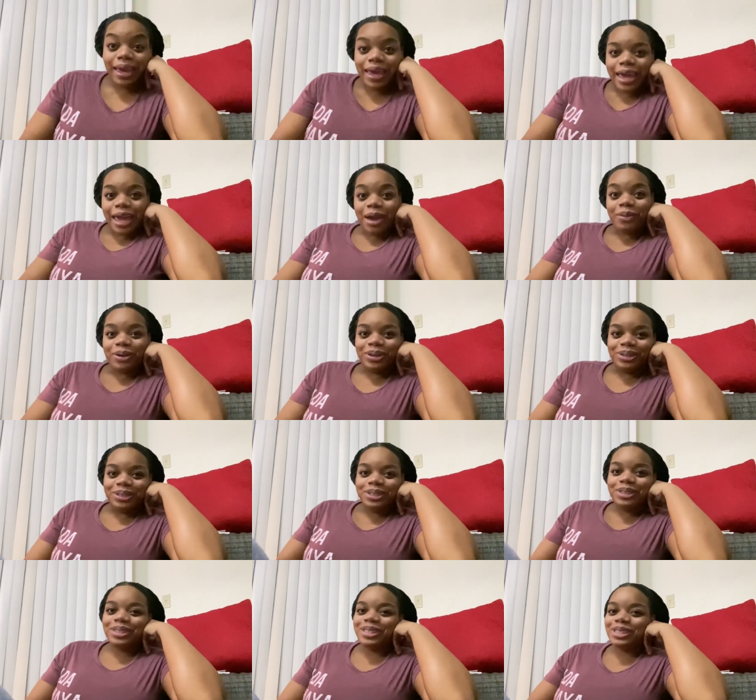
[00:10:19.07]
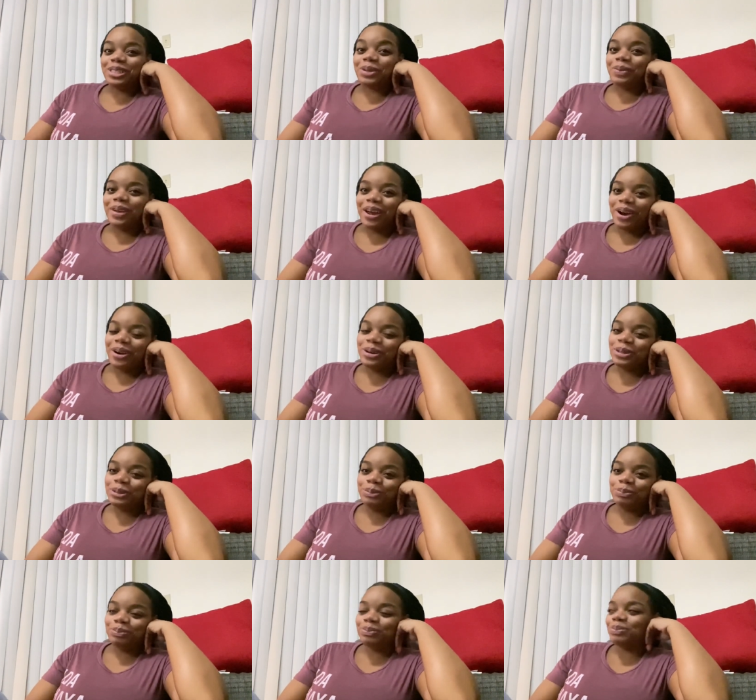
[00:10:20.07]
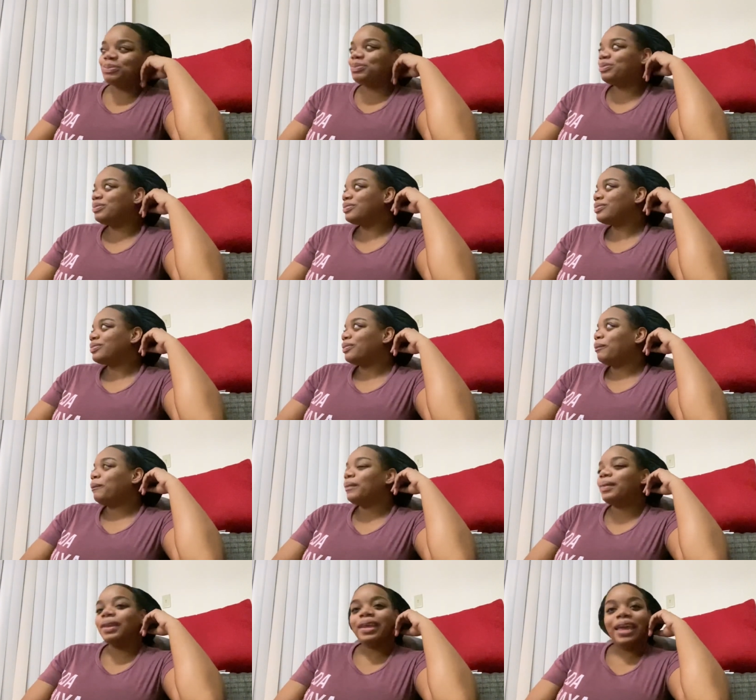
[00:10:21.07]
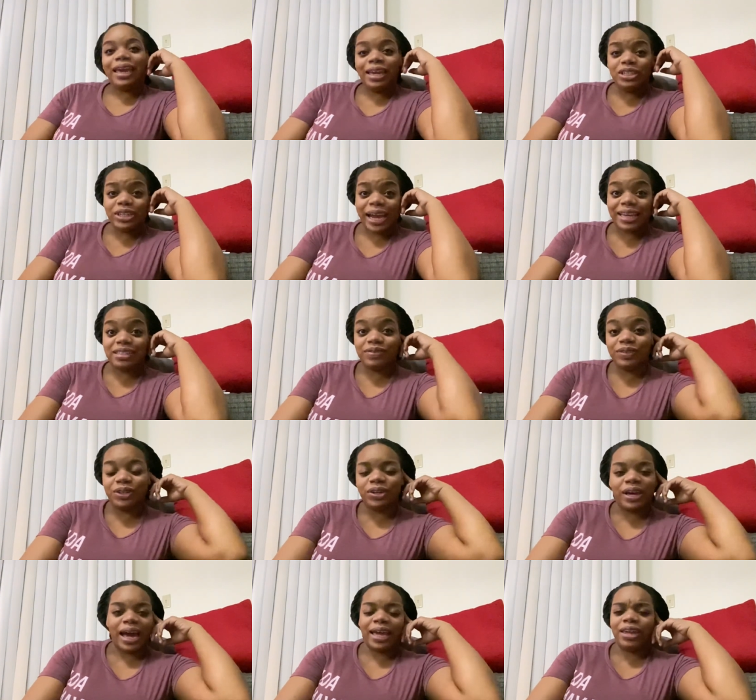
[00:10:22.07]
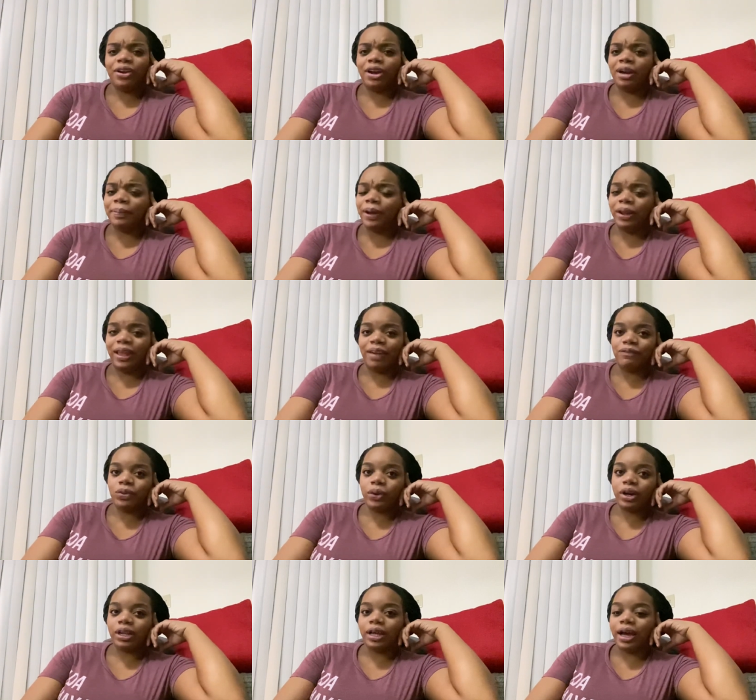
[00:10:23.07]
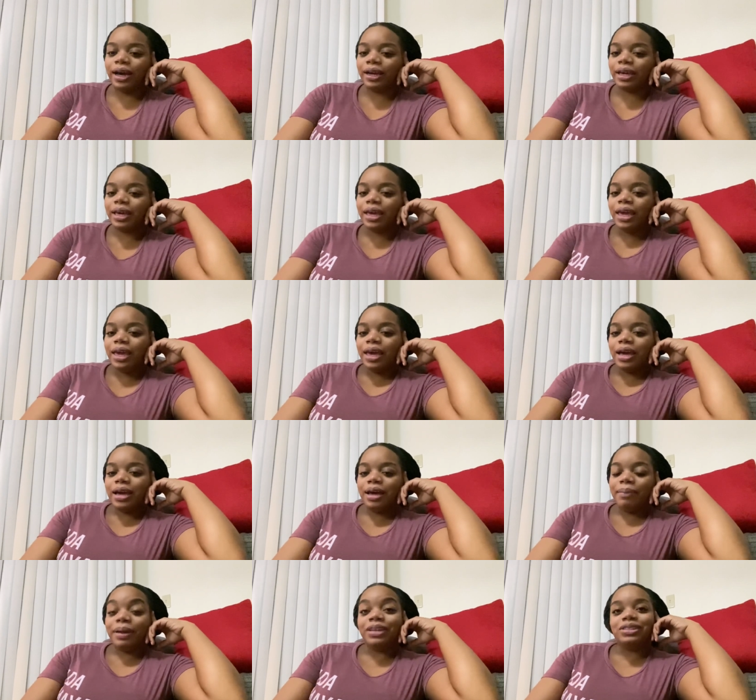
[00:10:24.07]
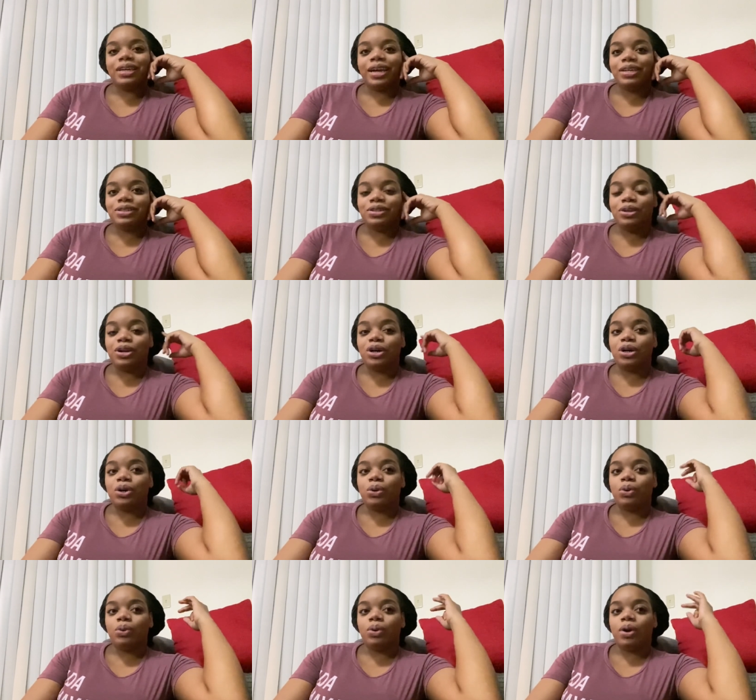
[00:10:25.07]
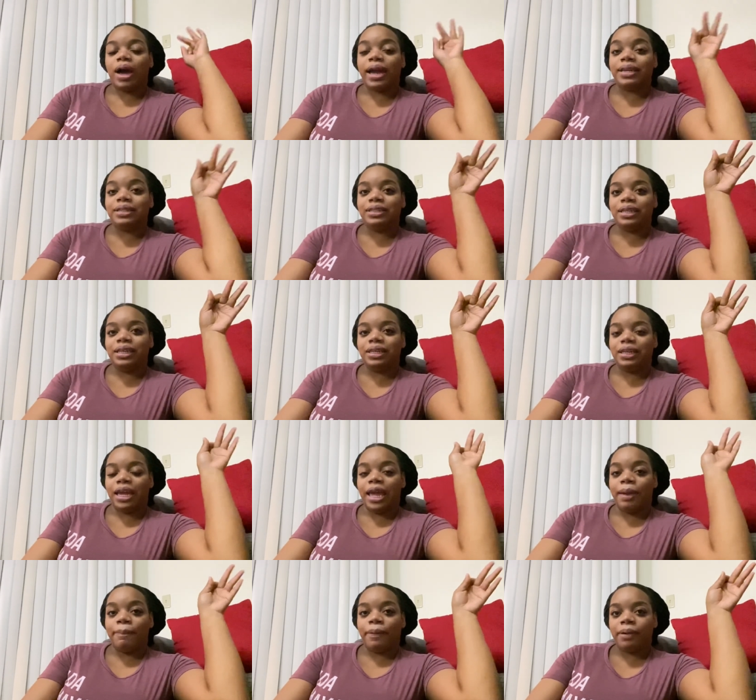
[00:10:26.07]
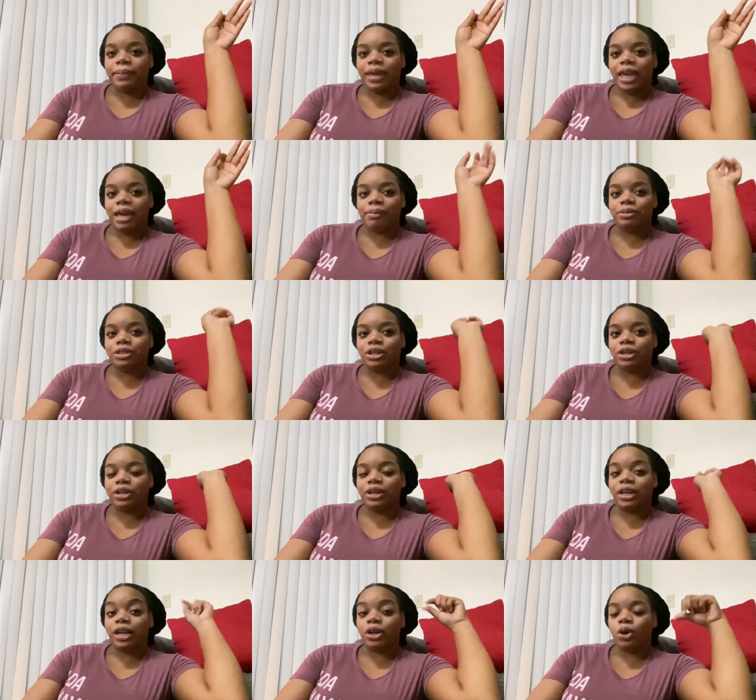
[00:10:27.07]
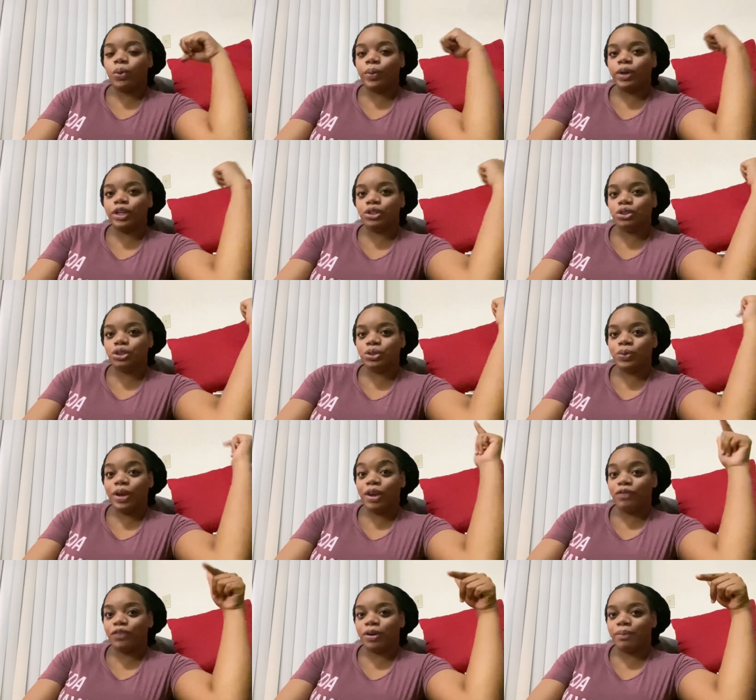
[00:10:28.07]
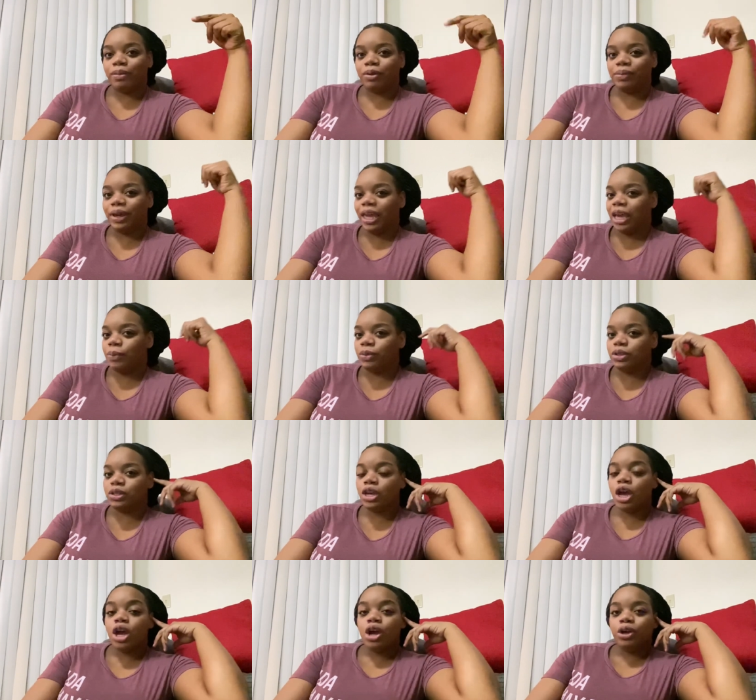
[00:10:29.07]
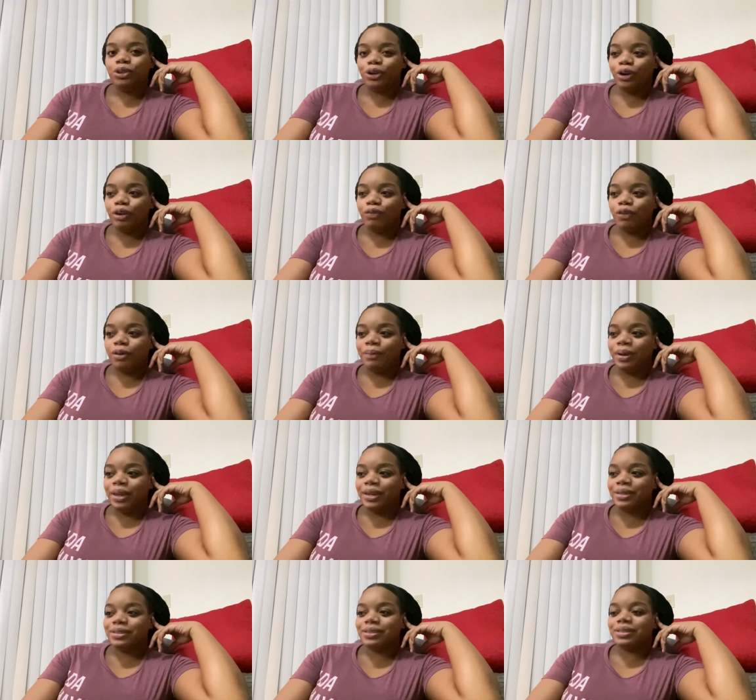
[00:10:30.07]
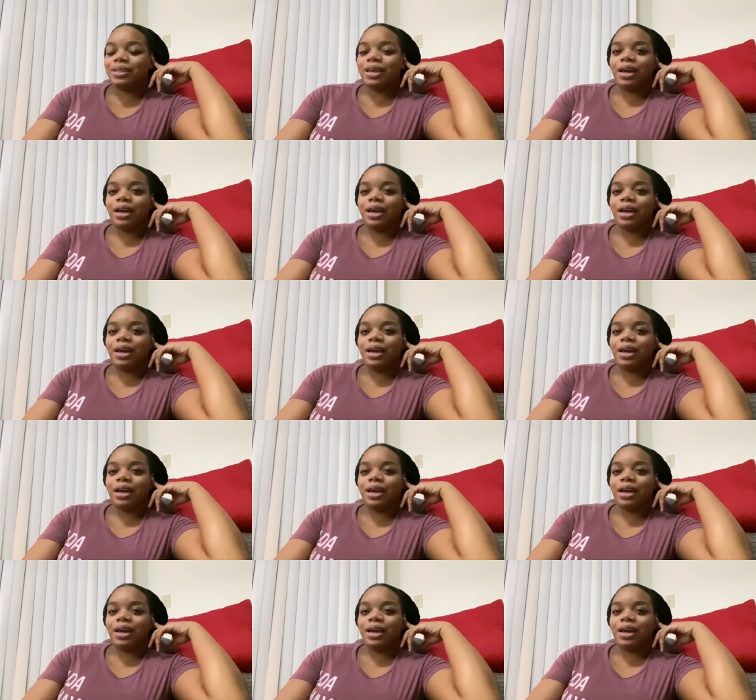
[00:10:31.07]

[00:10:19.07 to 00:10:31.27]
Hey world, so we are home in Jacksonville. Got here at about like four o'clock. Um, as you guys know, I did a Birmingham turn and going to and from Birmingham was 34 minutes.